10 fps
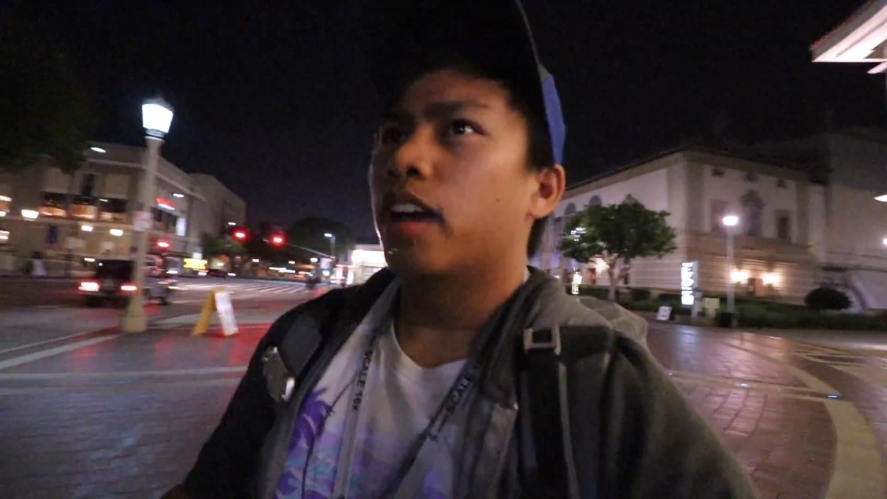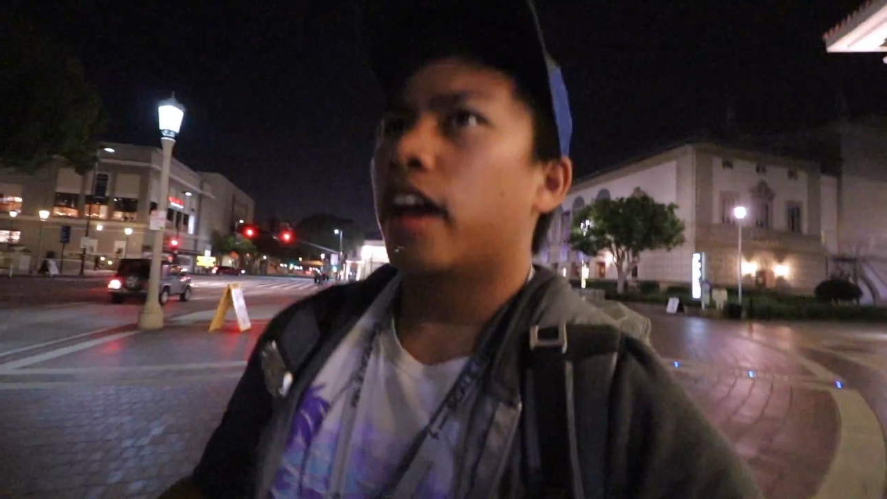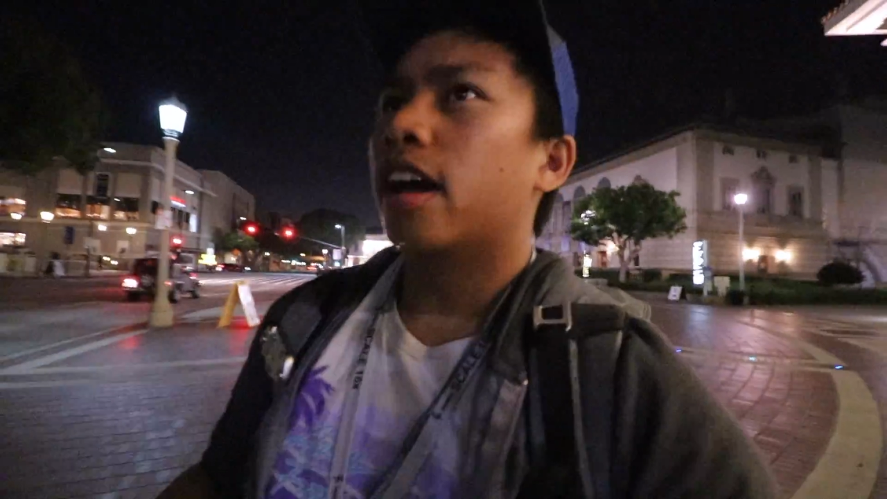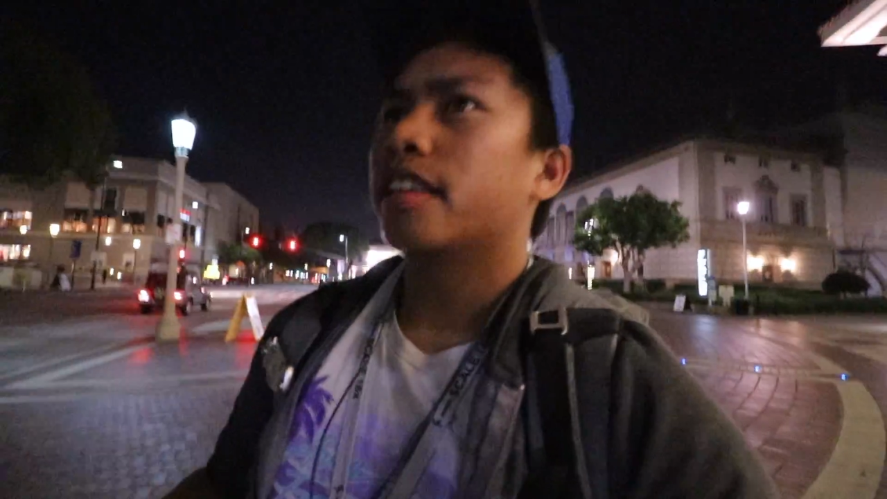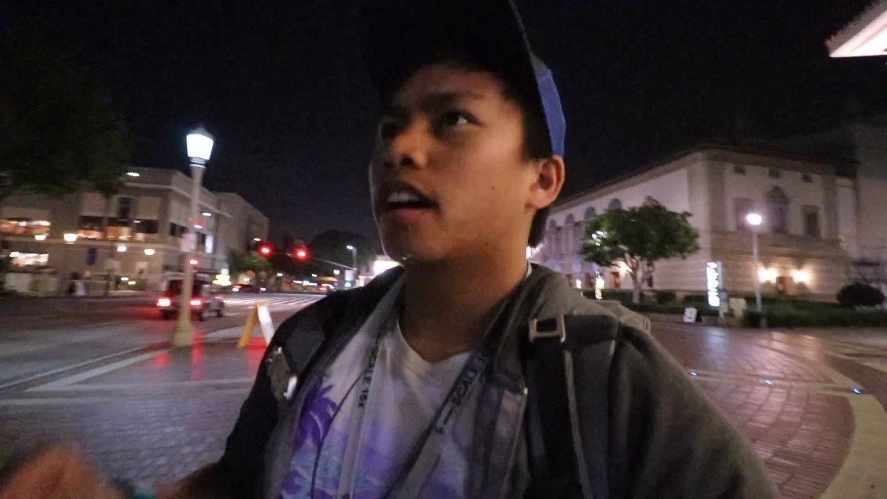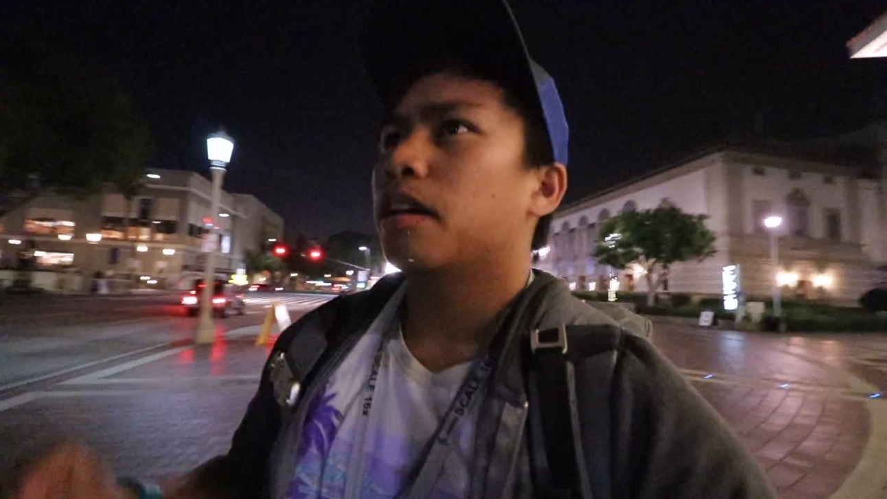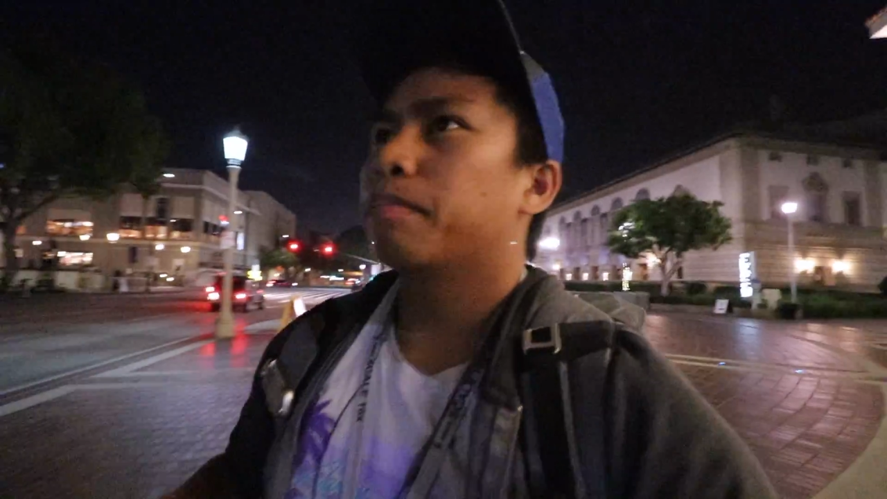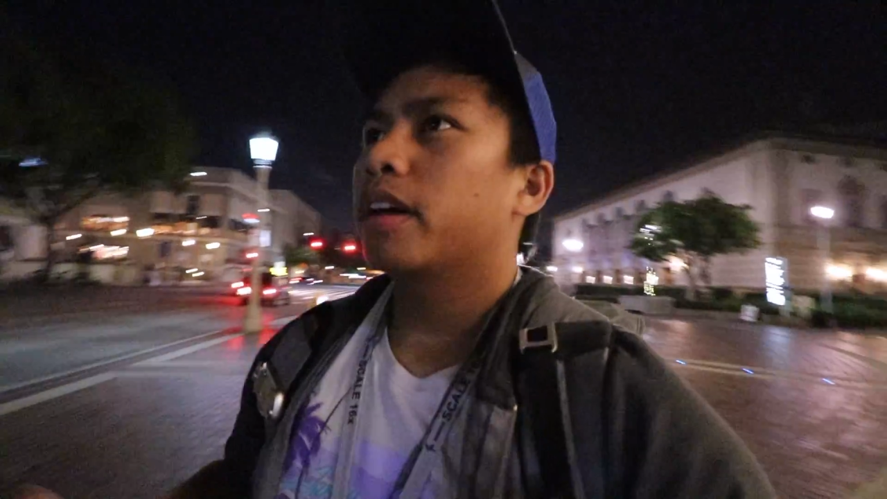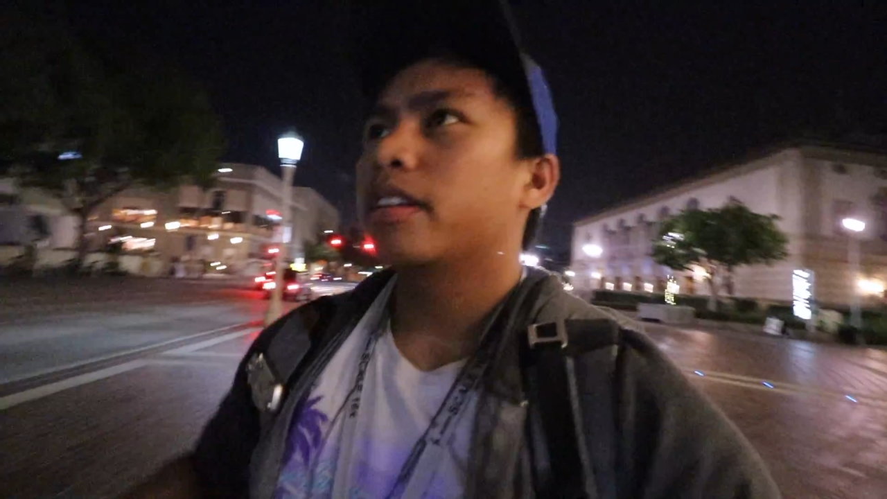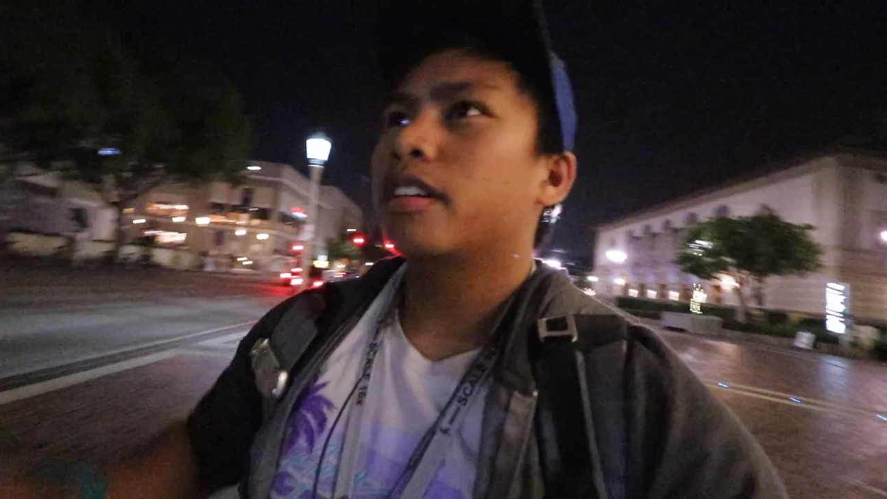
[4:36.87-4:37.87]
and I
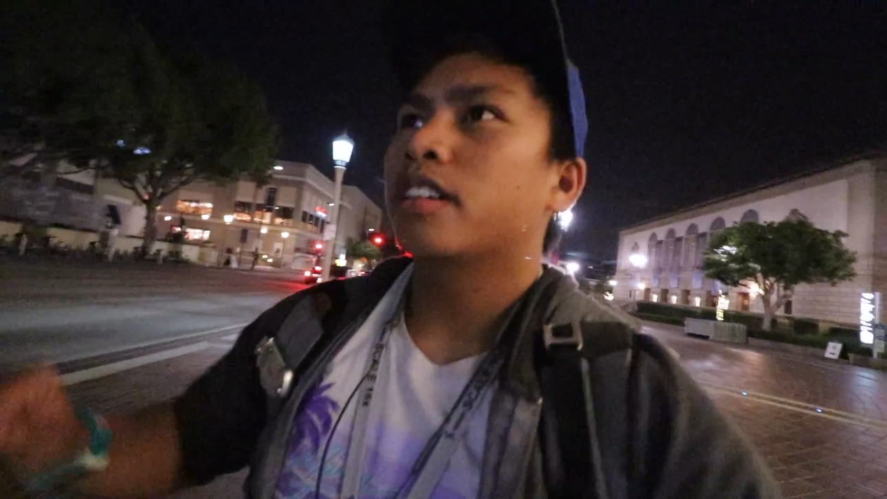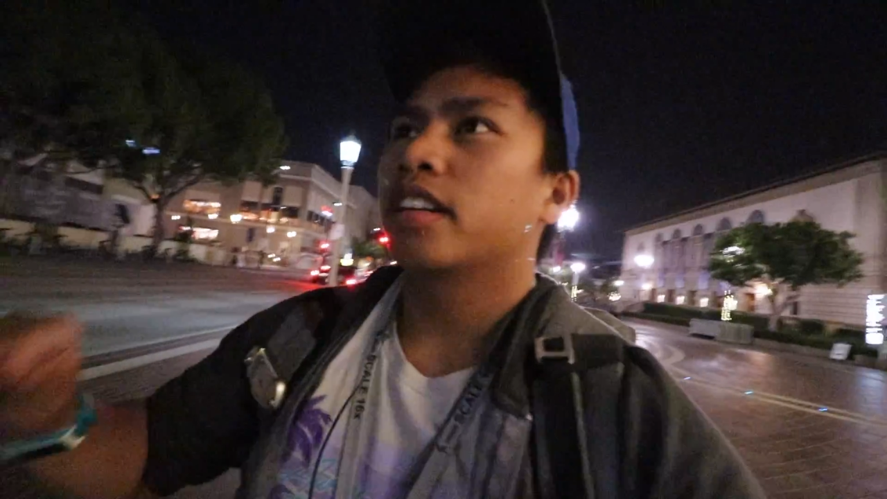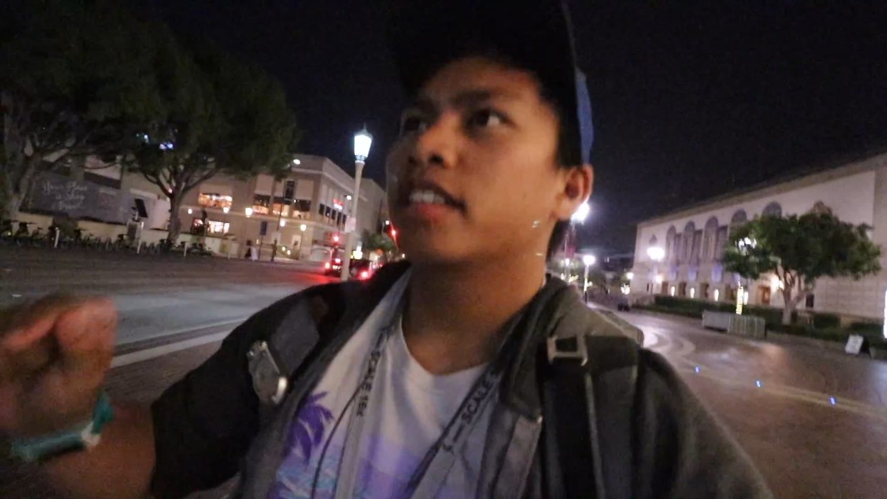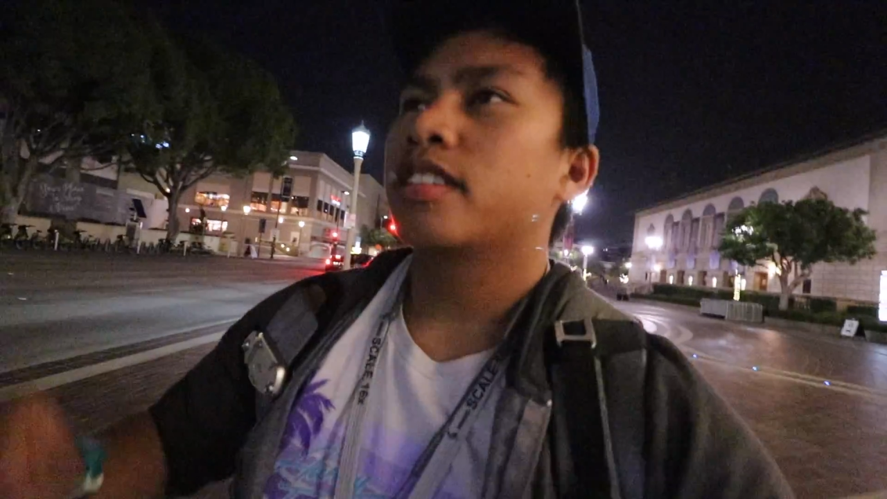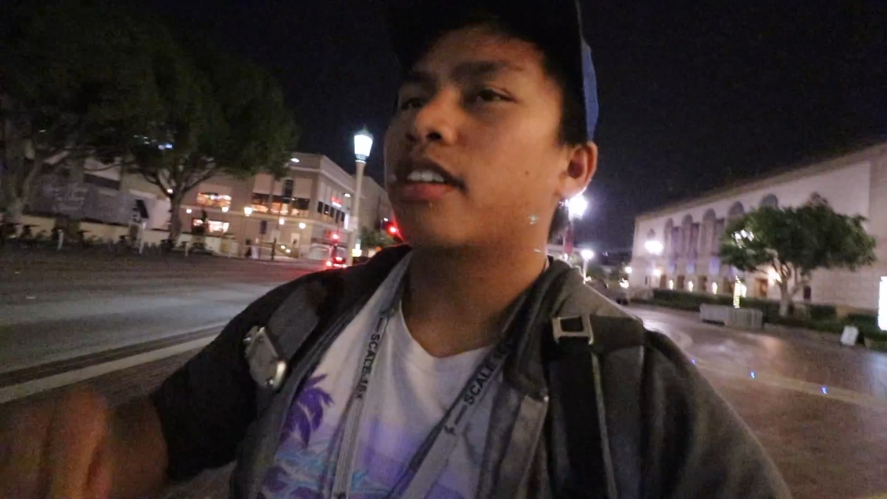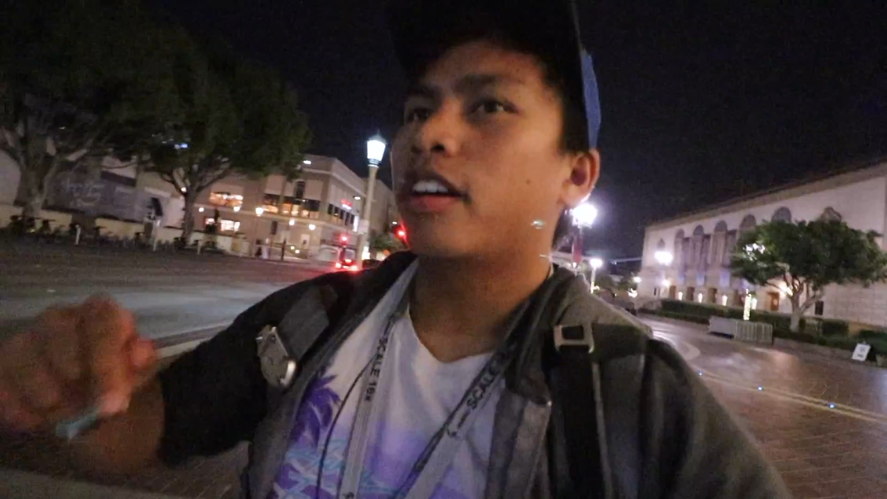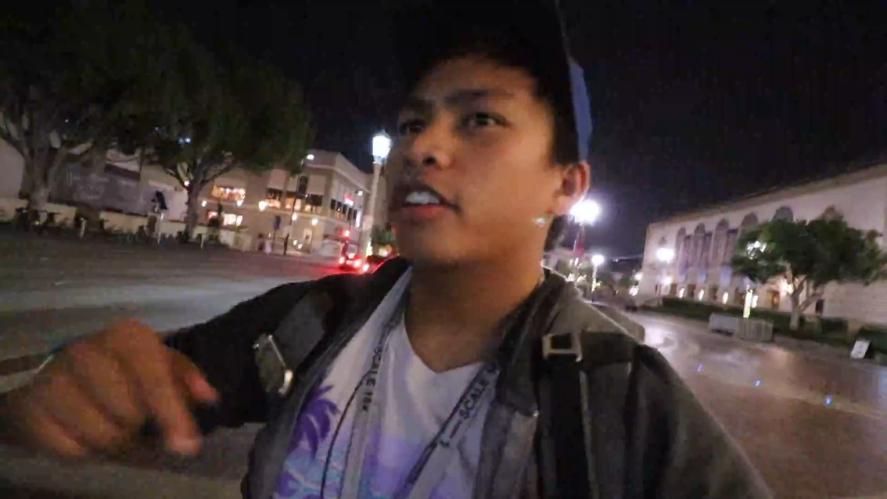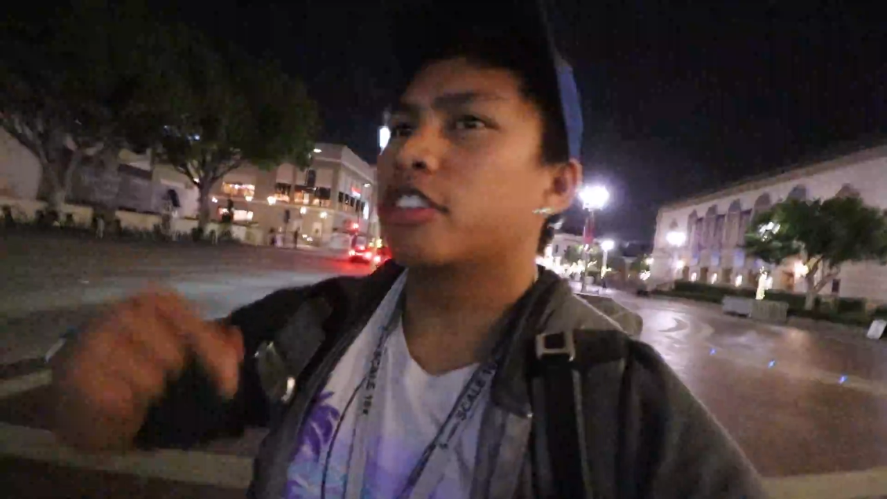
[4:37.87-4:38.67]
better start